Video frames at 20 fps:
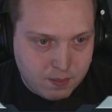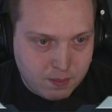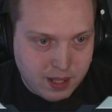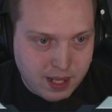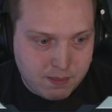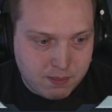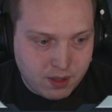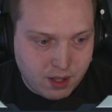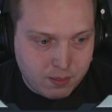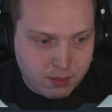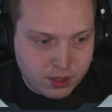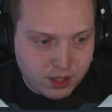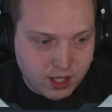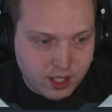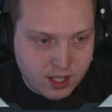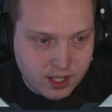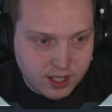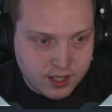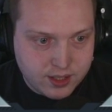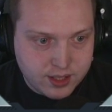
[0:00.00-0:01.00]
Black marble
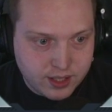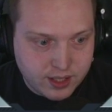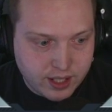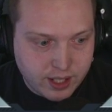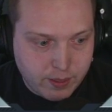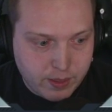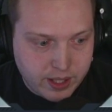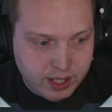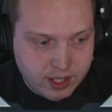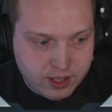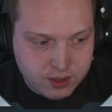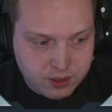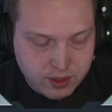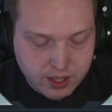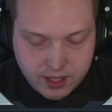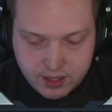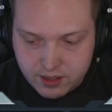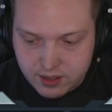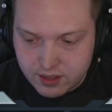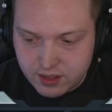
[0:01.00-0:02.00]
night lighting coming in as
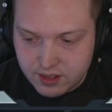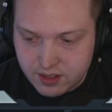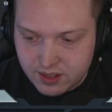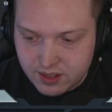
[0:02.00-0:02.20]
well.